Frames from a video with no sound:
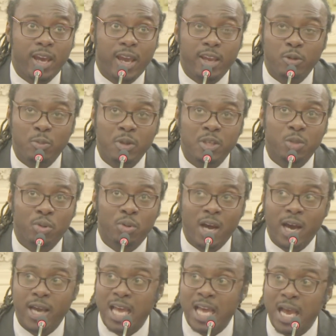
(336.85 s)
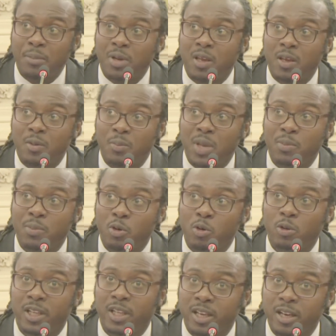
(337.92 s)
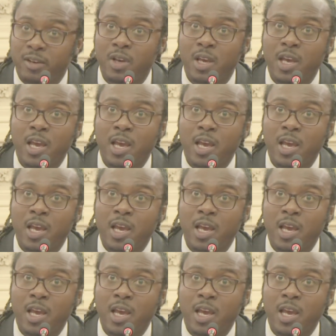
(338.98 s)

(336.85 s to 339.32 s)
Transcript: and you'd be surprised how many people who live